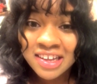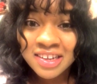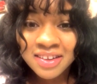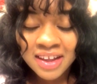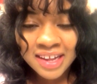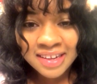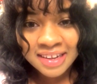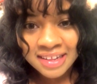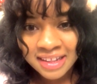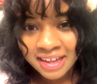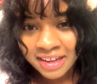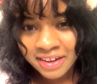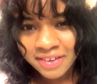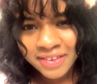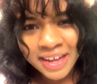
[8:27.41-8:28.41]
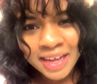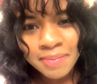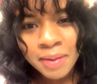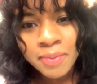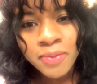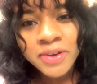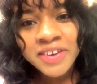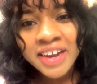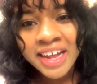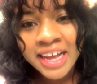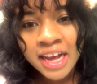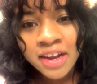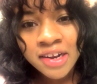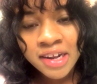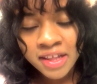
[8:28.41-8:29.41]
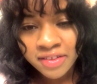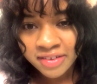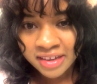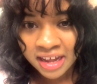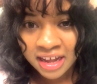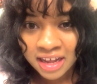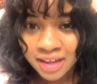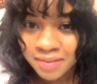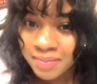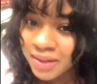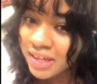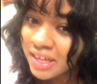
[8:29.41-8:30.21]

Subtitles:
So I said, like, you know, hey, maybe we should hang out another time.